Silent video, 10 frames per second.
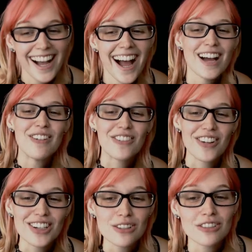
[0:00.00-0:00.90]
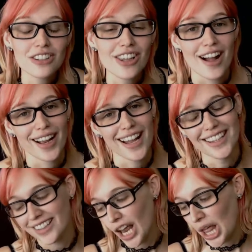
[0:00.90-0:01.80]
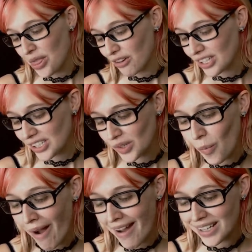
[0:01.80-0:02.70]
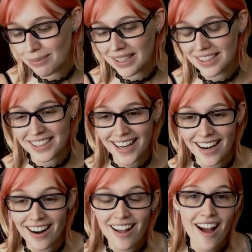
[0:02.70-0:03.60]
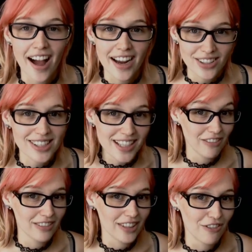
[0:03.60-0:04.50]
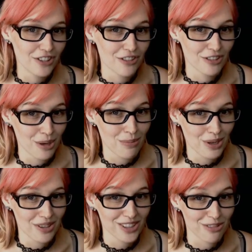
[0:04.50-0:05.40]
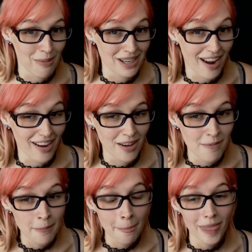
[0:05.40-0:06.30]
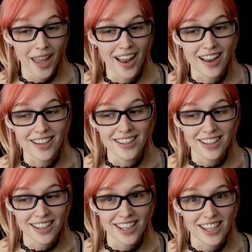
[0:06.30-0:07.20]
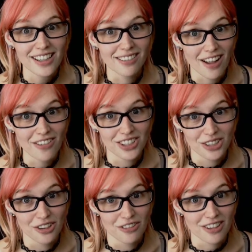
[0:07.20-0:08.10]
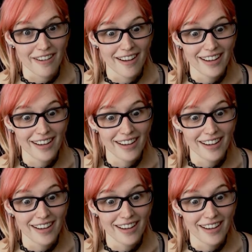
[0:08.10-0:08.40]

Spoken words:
I'm afraid to overclock, and the reason why is because, again, I used to get leftover computers from my dad. and he loved to overclock.